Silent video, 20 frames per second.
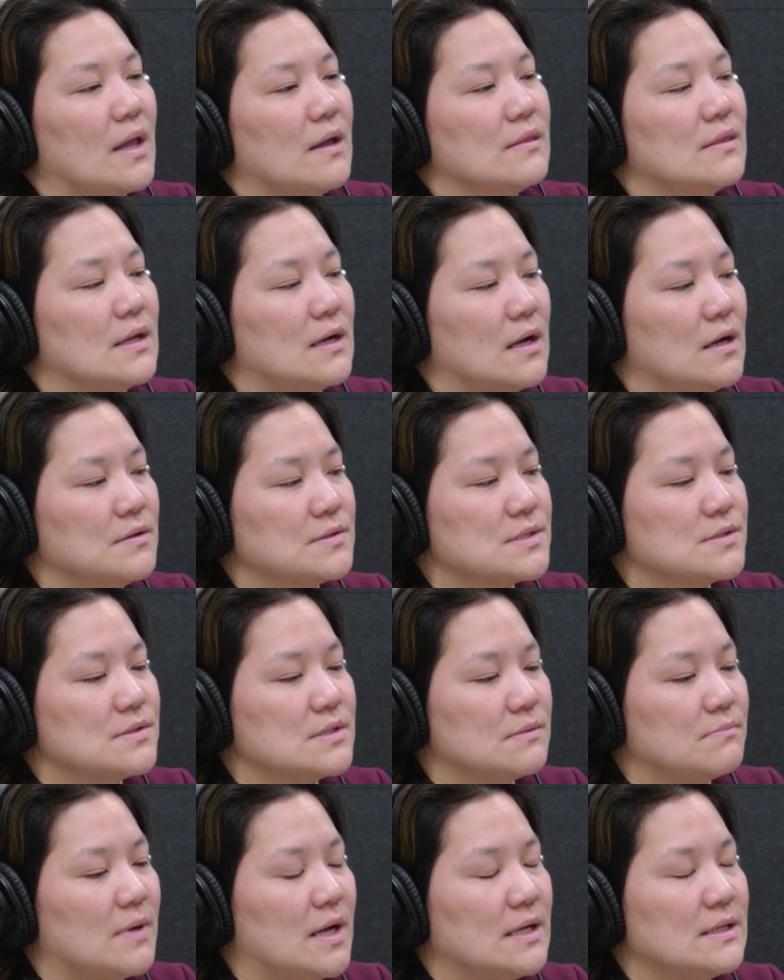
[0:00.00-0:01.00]
Then I also
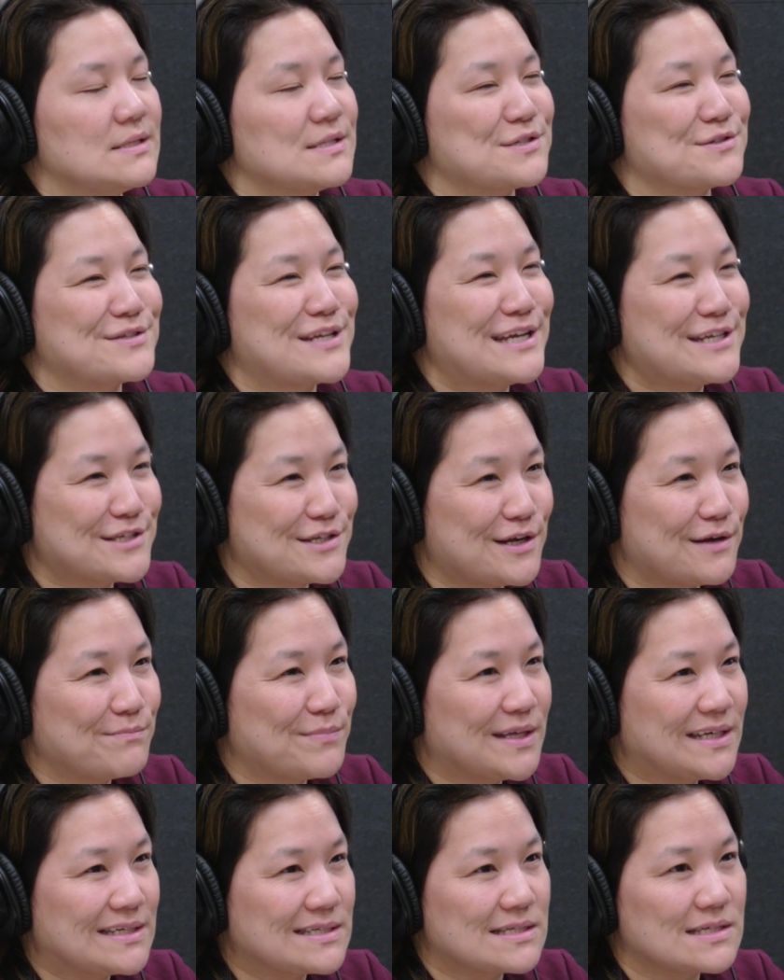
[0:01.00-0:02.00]
did my dissertation on
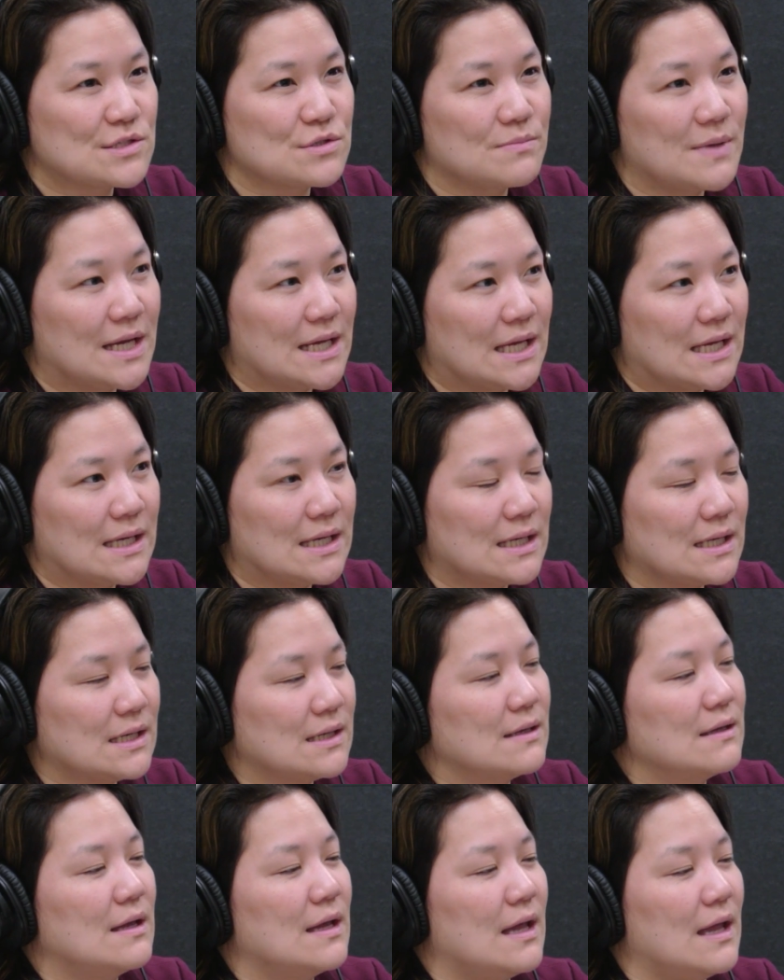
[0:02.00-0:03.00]
plea
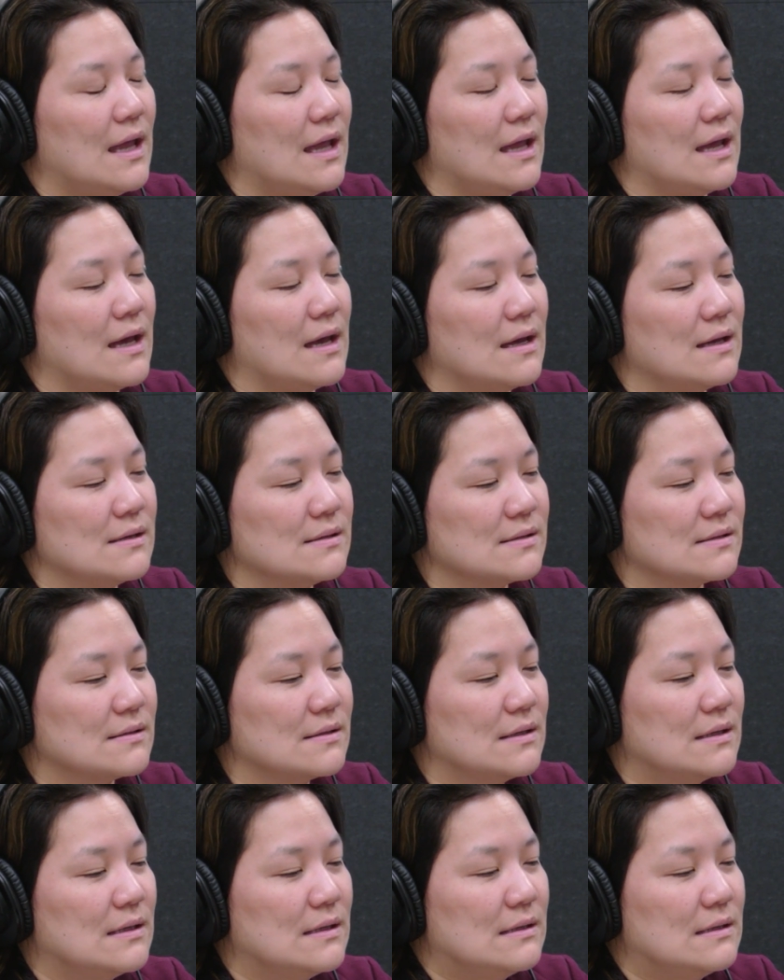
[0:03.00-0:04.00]
decision-making and